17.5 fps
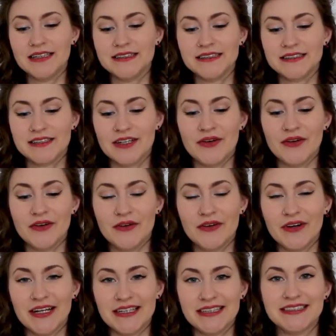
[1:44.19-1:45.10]

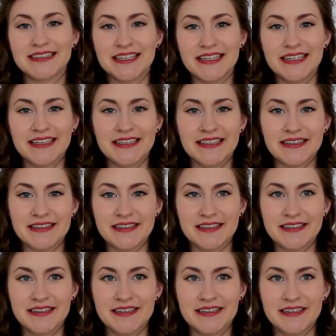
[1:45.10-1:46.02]
So I decided
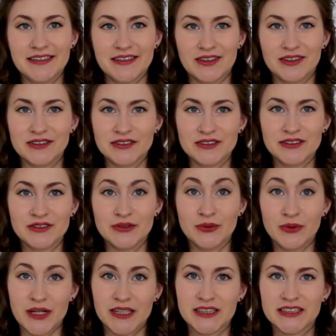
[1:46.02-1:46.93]
not to
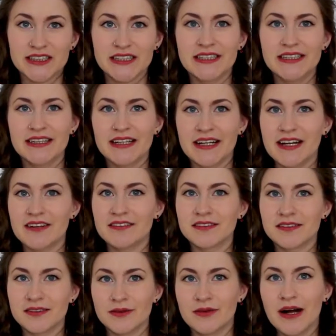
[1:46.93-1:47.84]
watch it, and
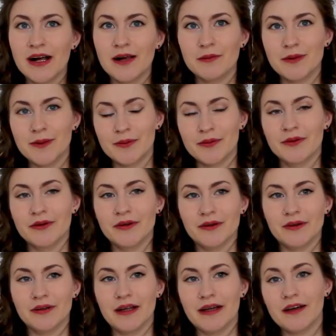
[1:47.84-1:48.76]
after a while people
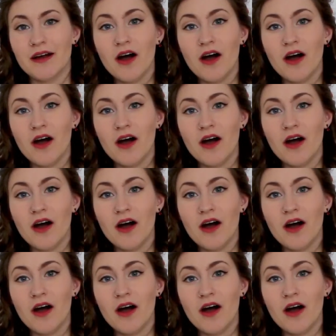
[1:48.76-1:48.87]
were like,